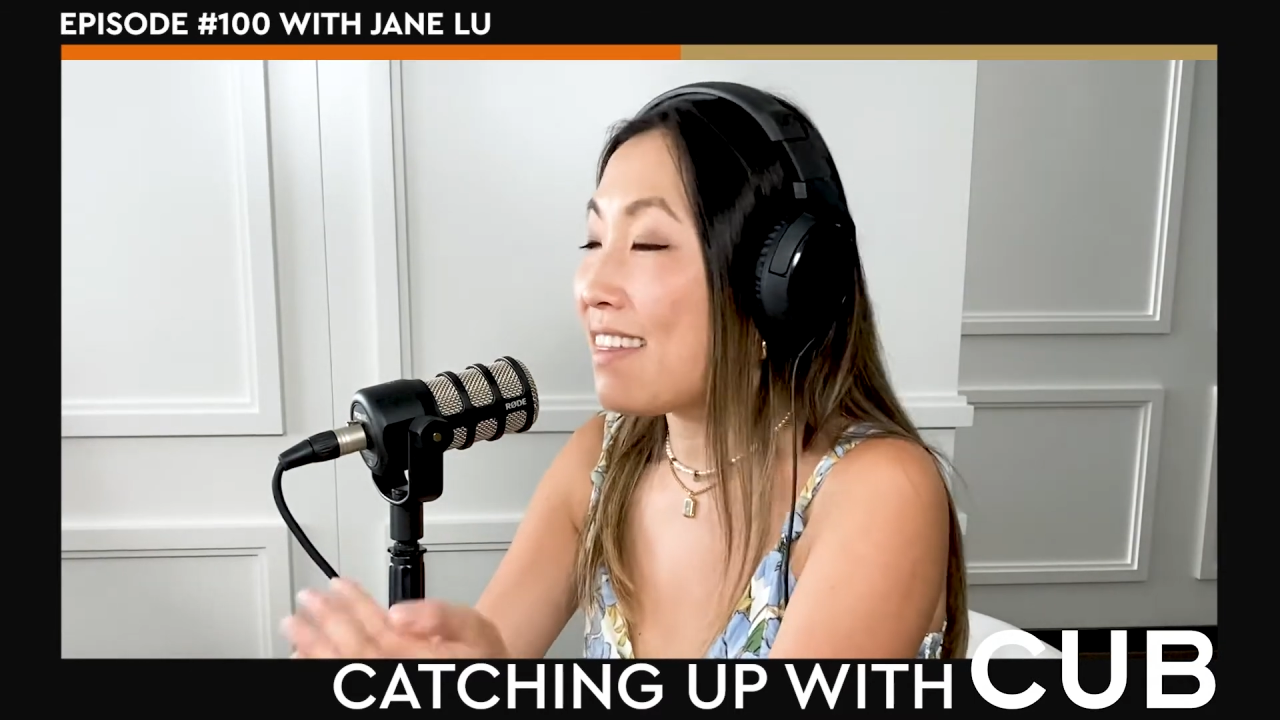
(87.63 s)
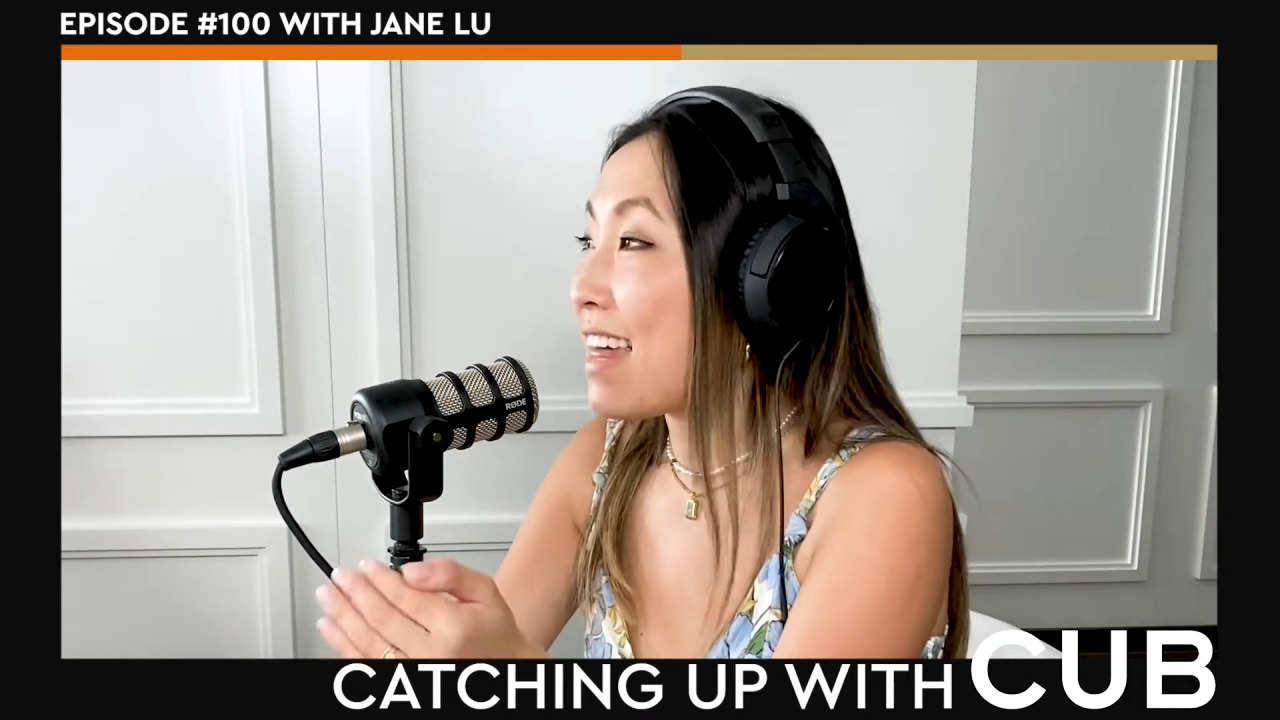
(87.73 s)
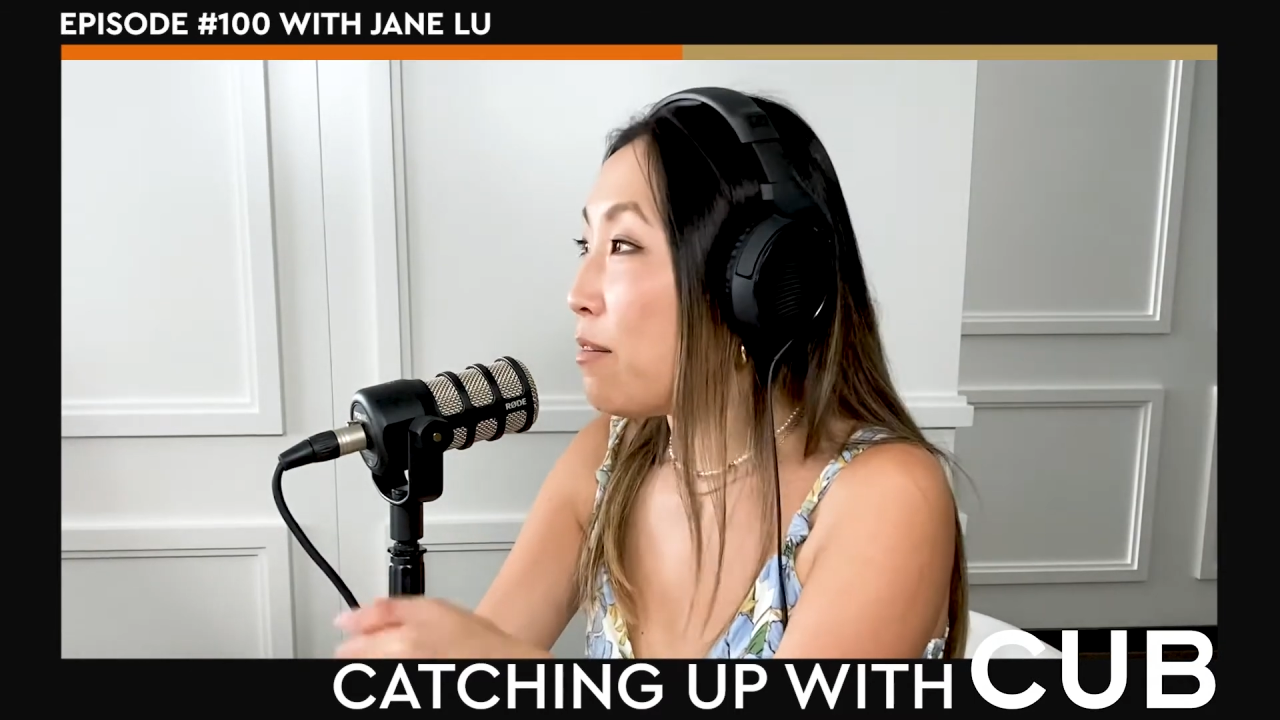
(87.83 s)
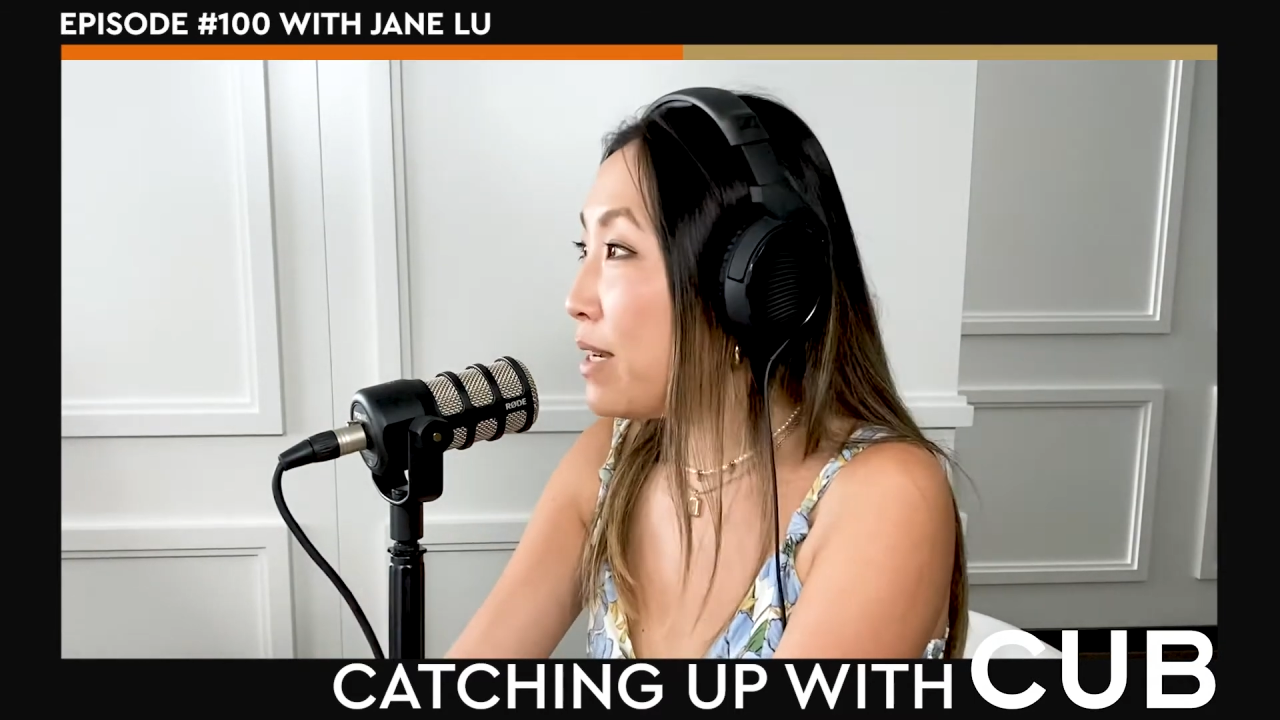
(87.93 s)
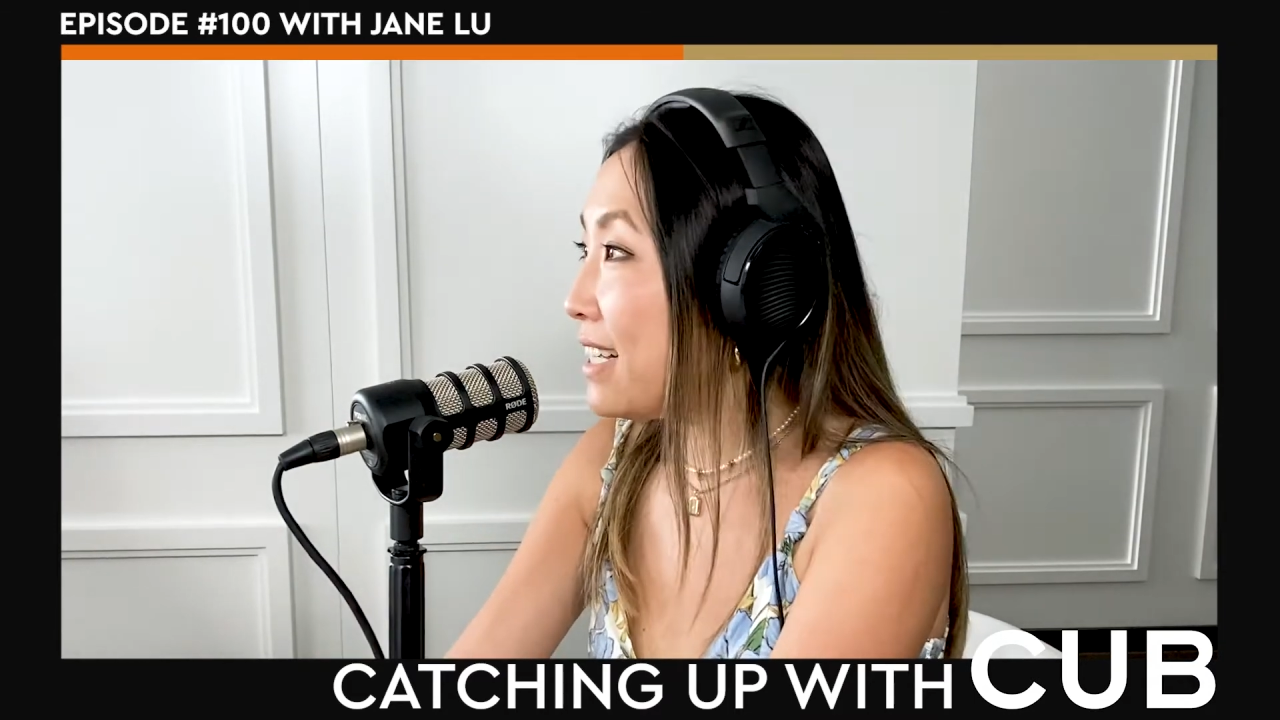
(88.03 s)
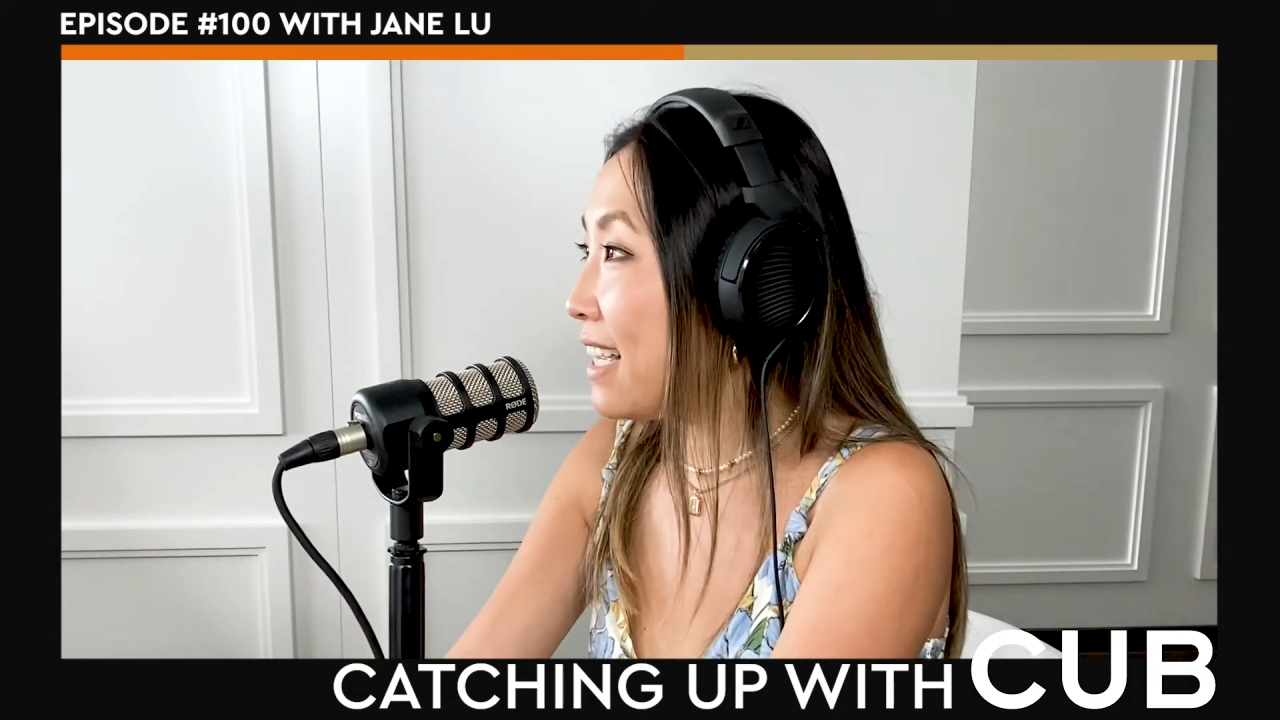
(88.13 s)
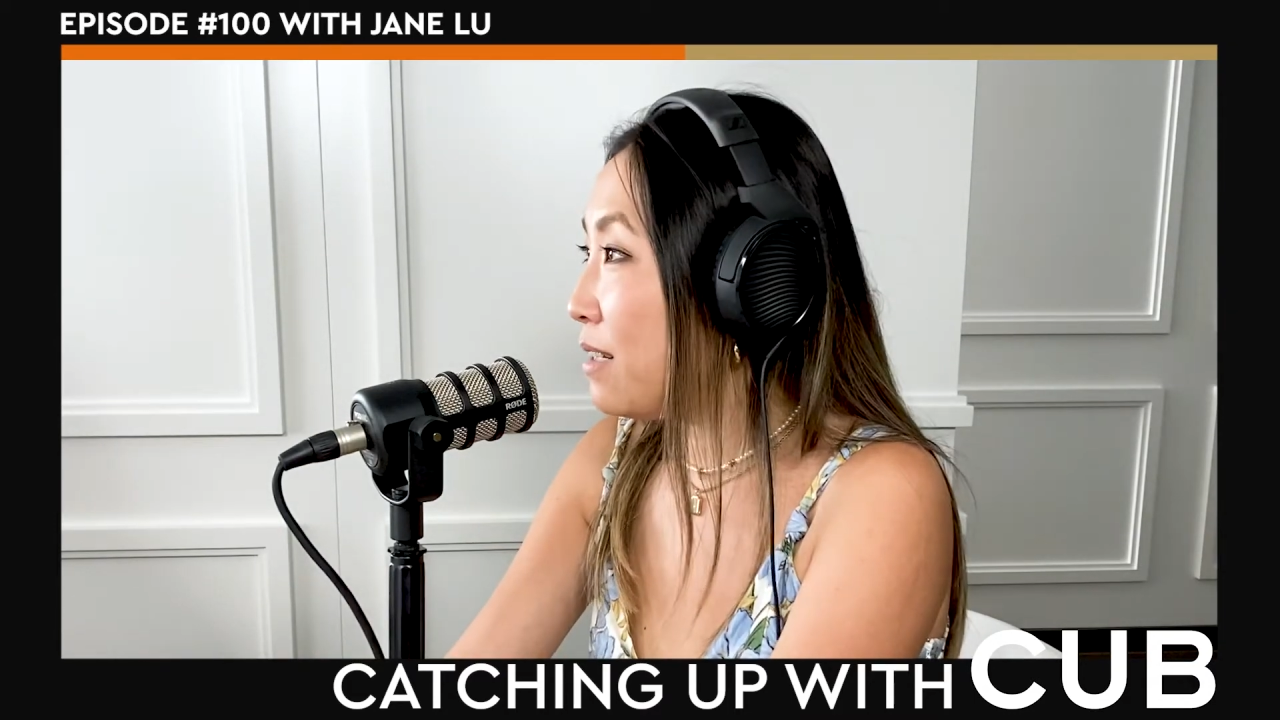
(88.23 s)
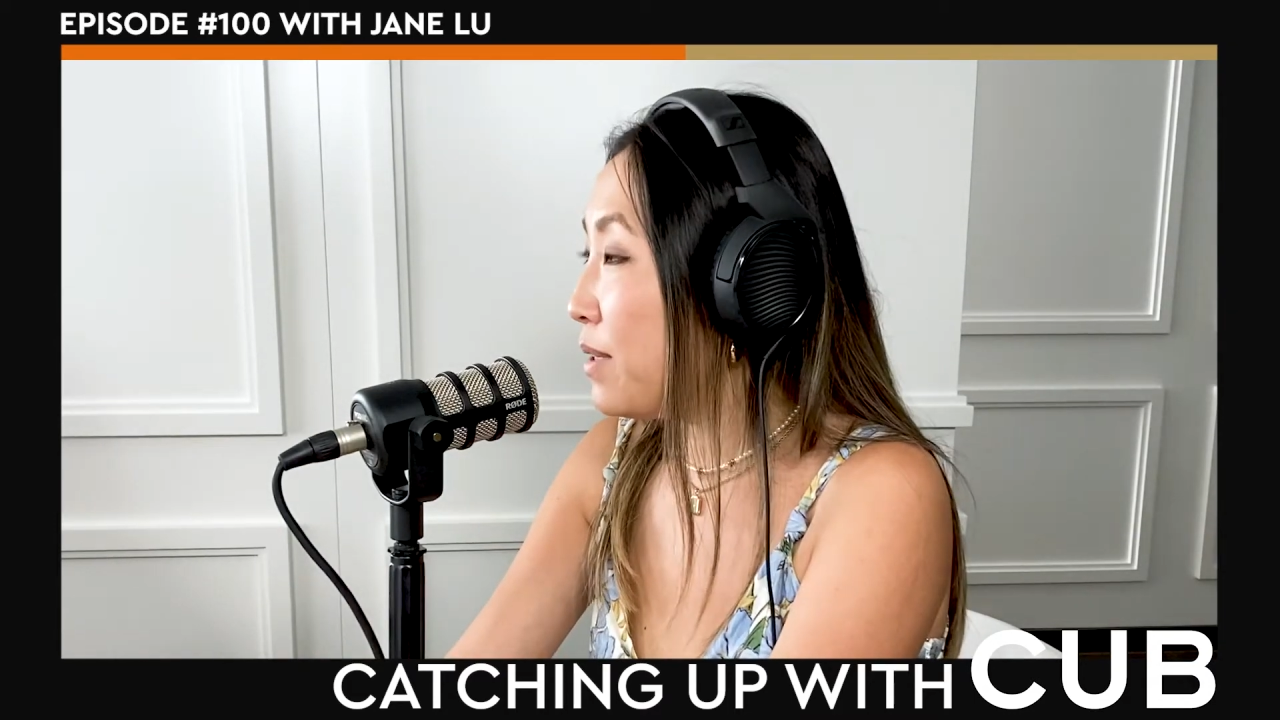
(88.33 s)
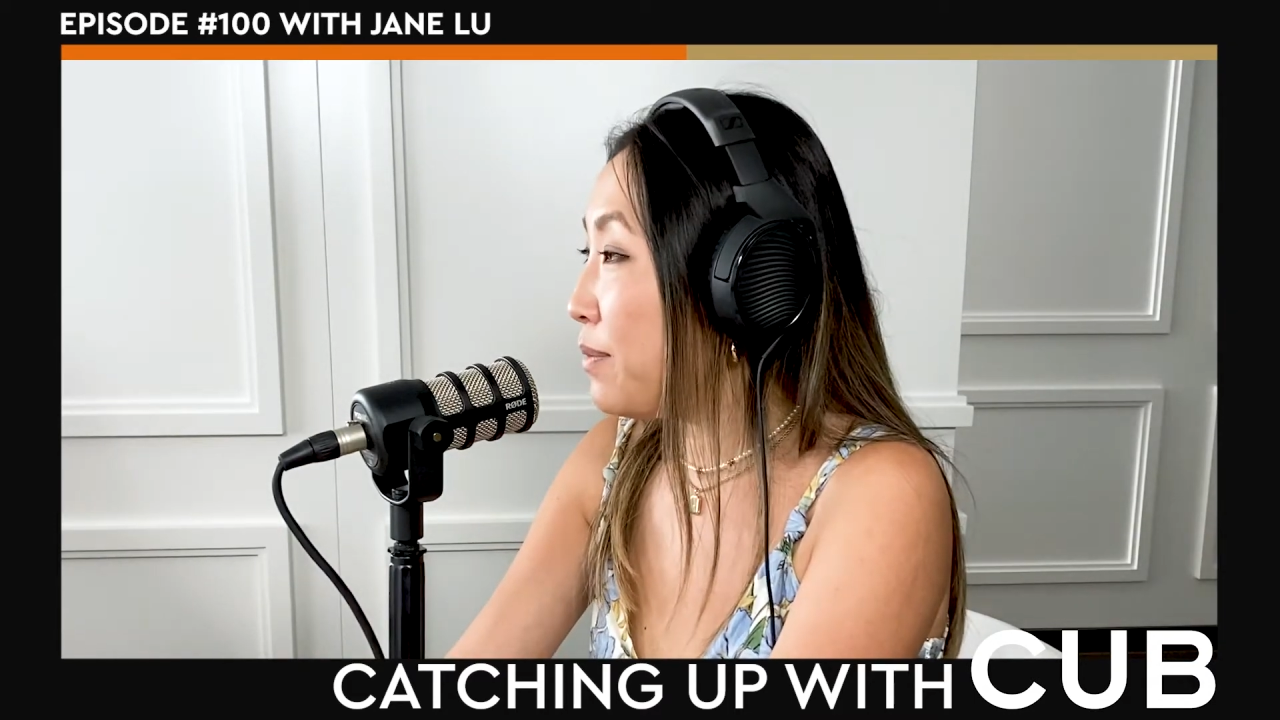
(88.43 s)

That weekend we